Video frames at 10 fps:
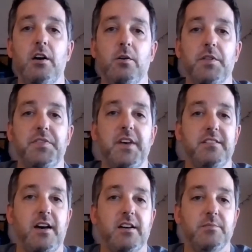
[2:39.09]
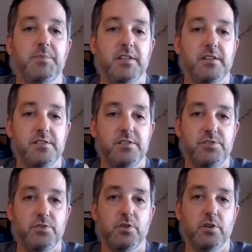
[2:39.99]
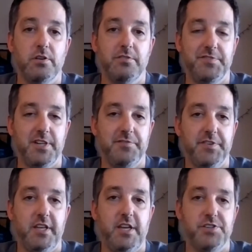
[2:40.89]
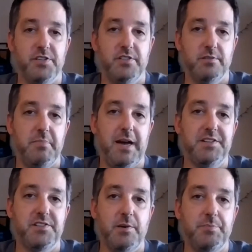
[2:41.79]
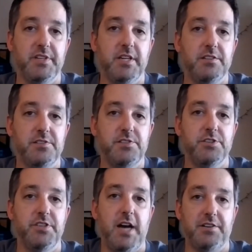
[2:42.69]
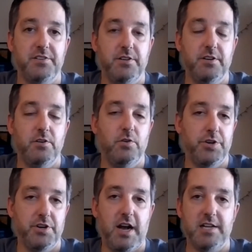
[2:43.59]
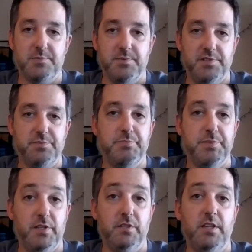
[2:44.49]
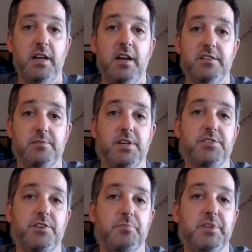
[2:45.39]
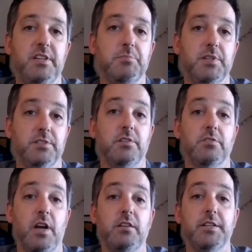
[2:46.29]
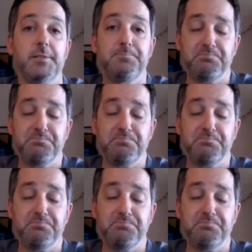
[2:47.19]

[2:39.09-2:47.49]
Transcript: What that document is your verification to match up against your doctor or your hospital's bill to make sure you're being billed correctly.